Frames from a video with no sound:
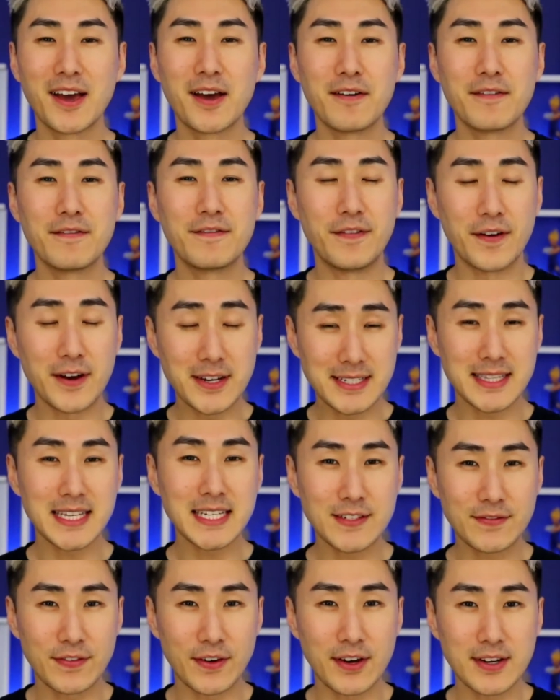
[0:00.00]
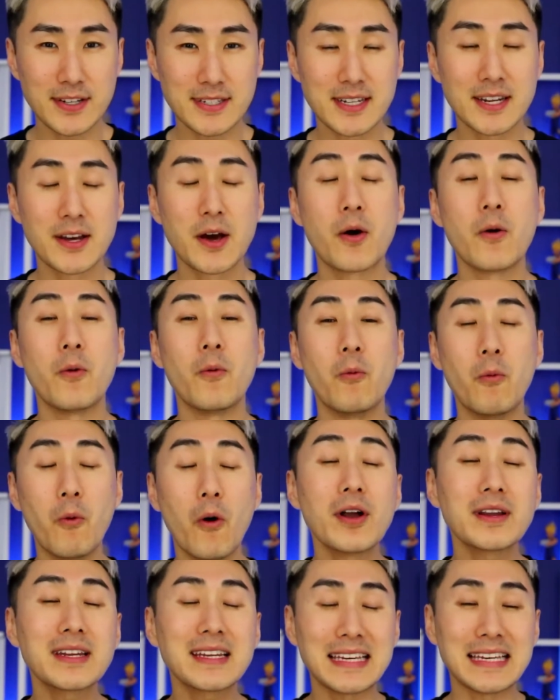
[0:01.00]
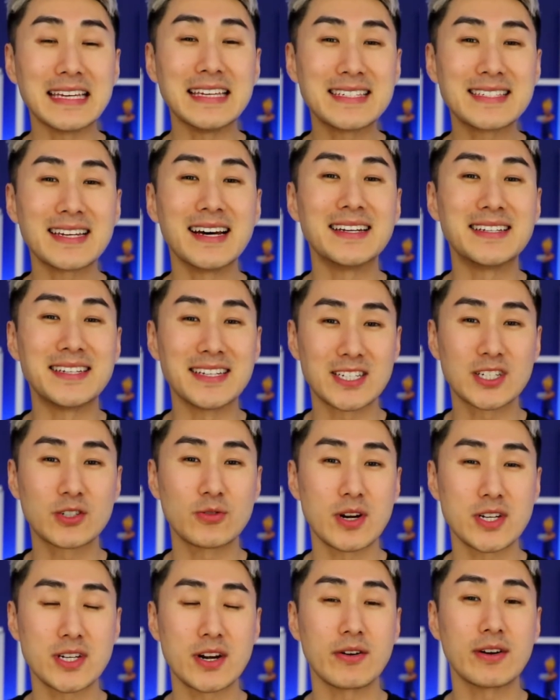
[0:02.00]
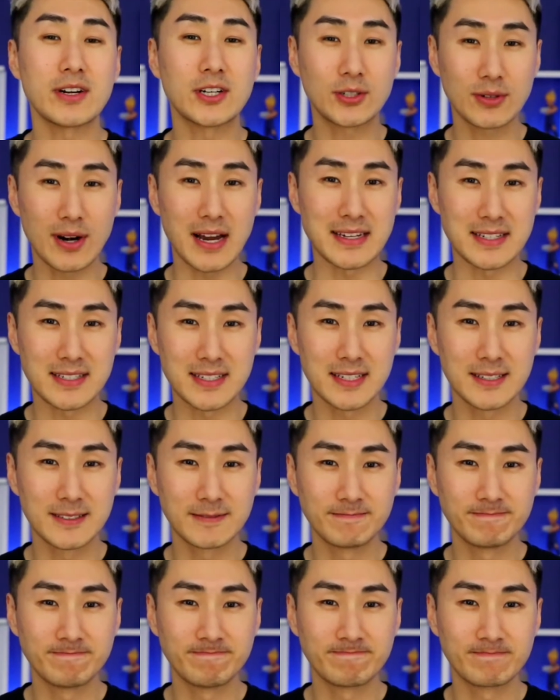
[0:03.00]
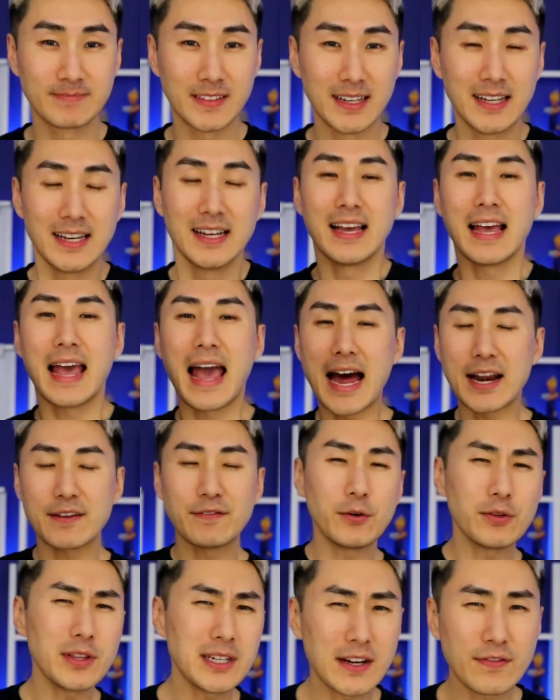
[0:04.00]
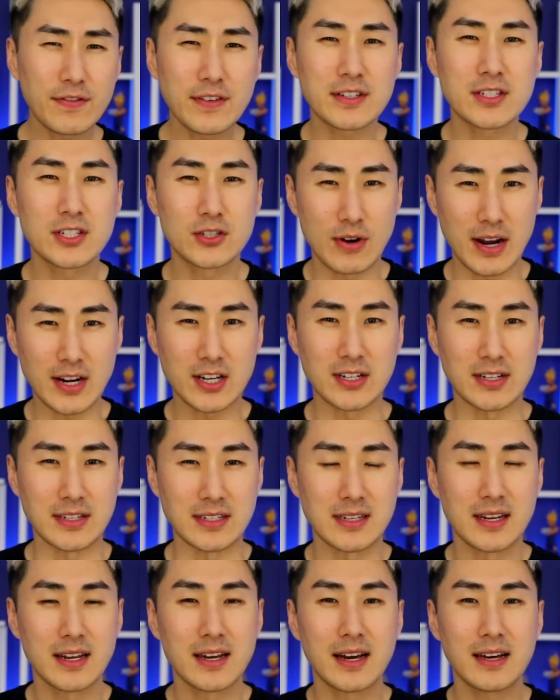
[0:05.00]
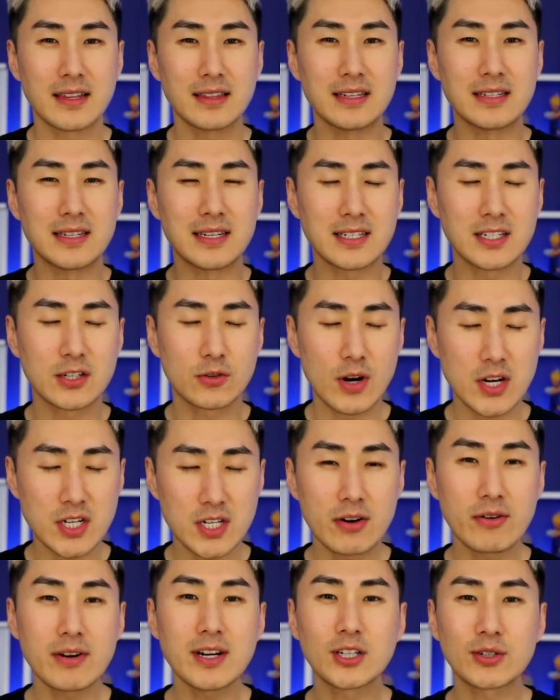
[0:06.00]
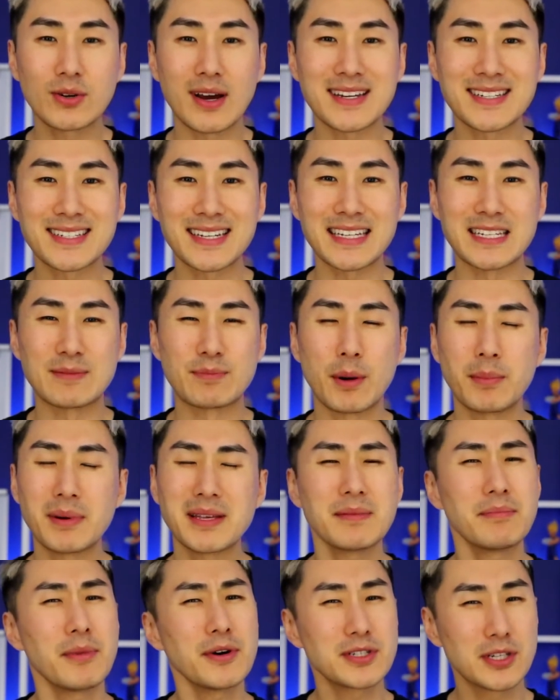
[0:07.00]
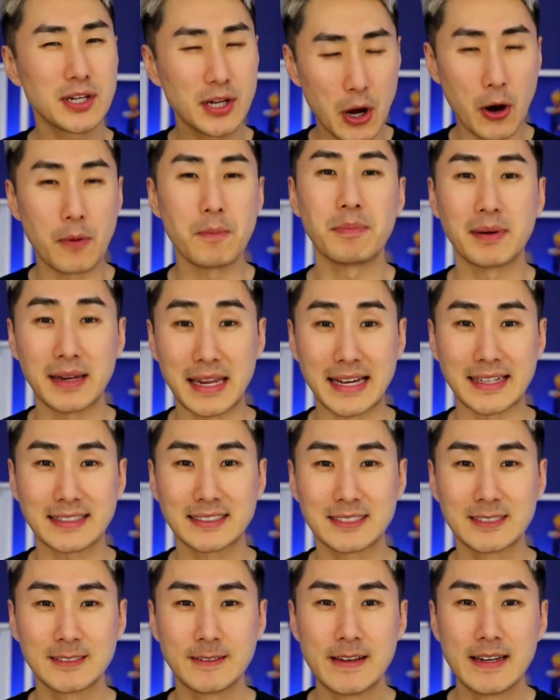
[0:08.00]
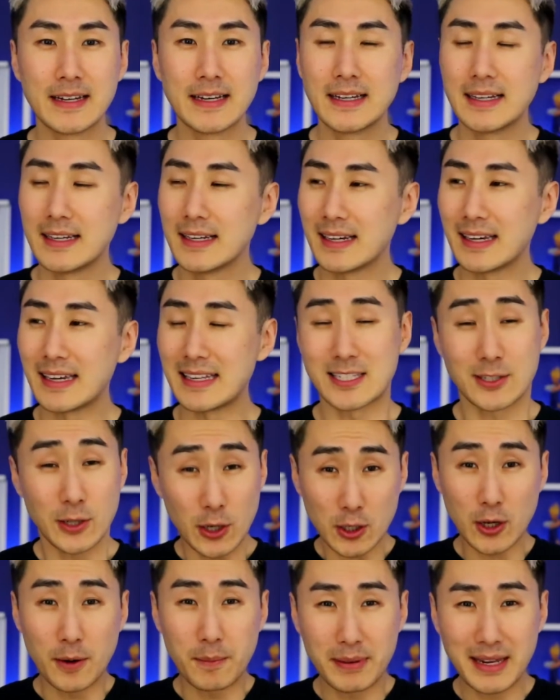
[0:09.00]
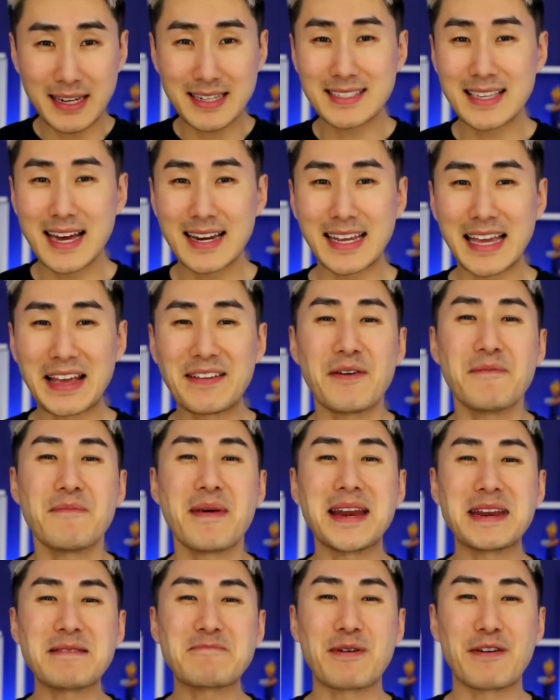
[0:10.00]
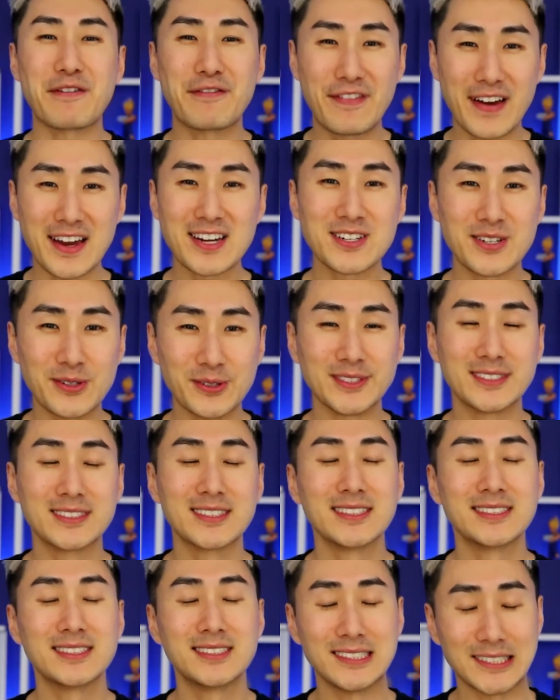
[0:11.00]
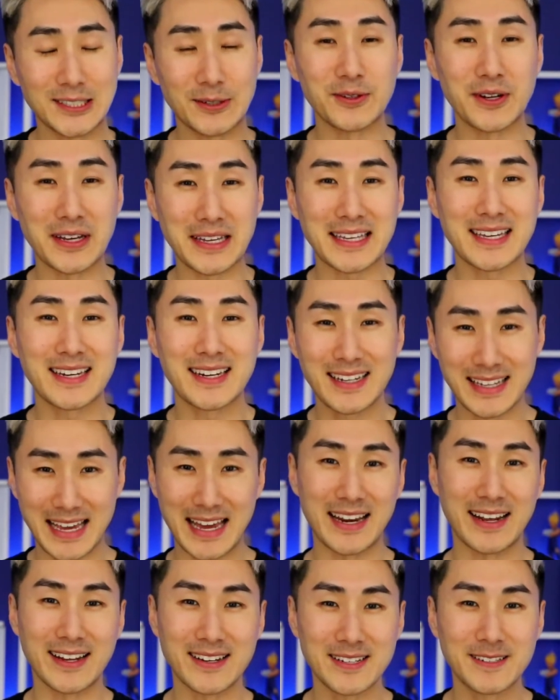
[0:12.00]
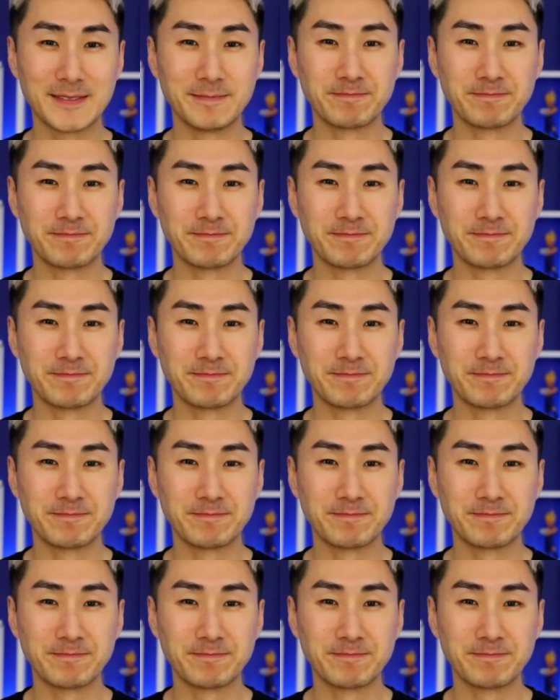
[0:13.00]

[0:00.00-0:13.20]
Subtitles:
First things first, what is a discretionary trust? Out of all the different structures, the discretionary trust is probably the most complex. It's so complex that even many professionals still don't get it.